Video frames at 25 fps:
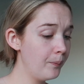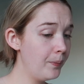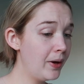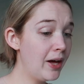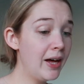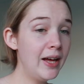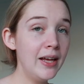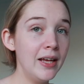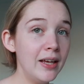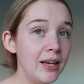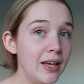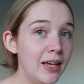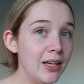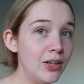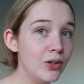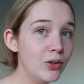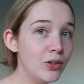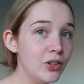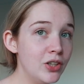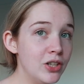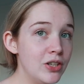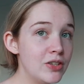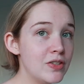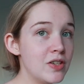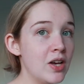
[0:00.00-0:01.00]
But in good
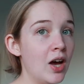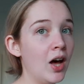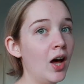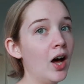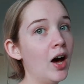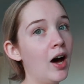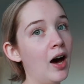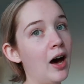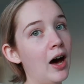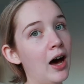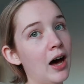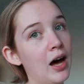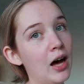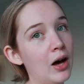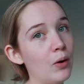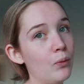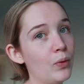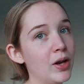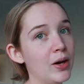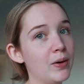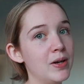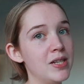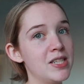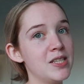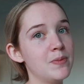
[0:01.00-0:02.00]
news, Uh,
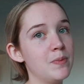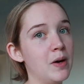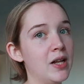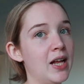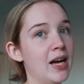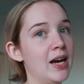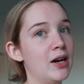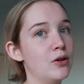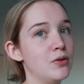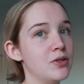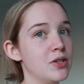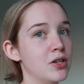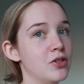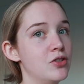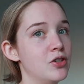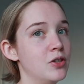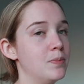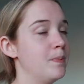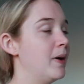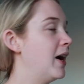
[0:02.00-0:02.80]
when I went to Spotlight, I also took